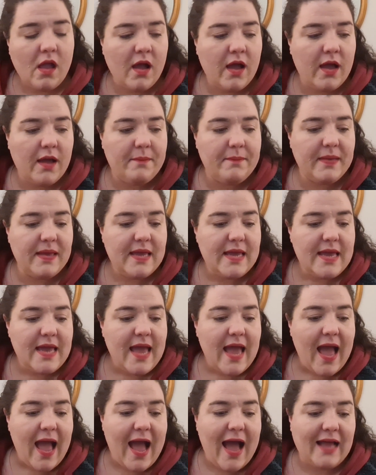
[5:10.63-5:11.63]
And
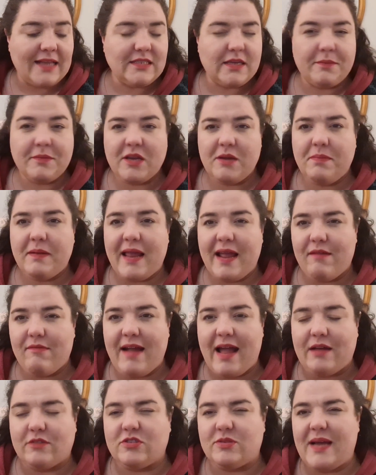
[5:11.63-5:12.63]
I'm gonna play
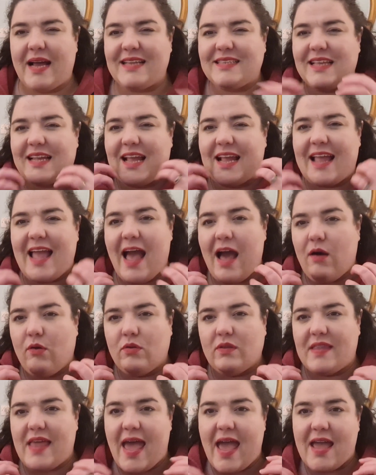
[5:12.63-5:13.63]
around, so it has like a
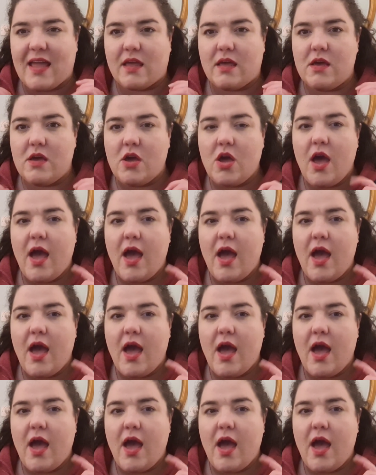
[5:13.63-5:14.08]
cowl neck,